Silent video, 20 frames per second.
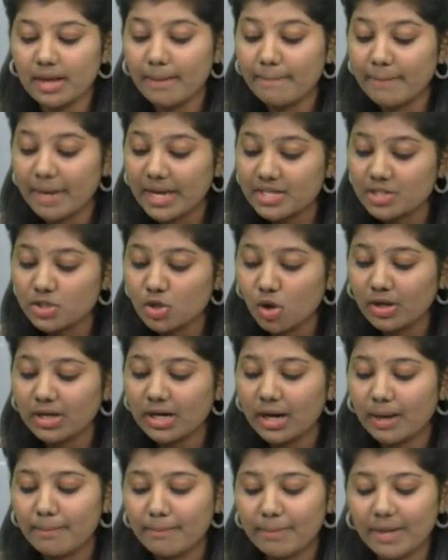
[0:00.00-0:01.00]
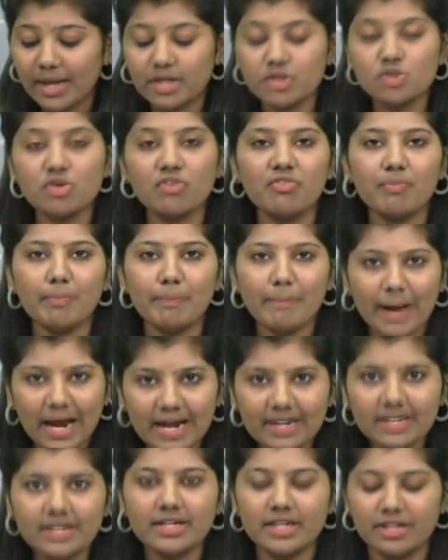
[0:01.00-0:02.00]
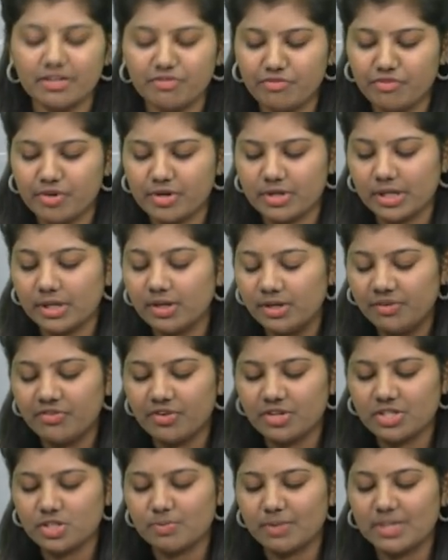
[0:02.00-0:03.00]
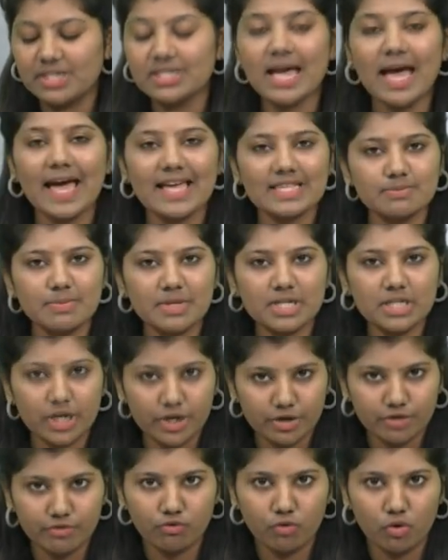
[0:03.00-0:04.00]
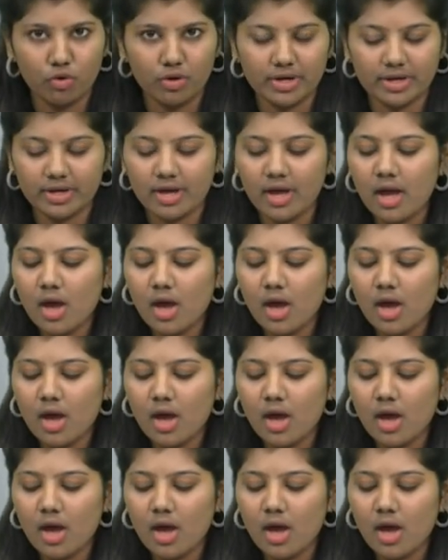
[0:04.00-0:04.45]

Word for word: based on compliance of patent infringement has been revoked,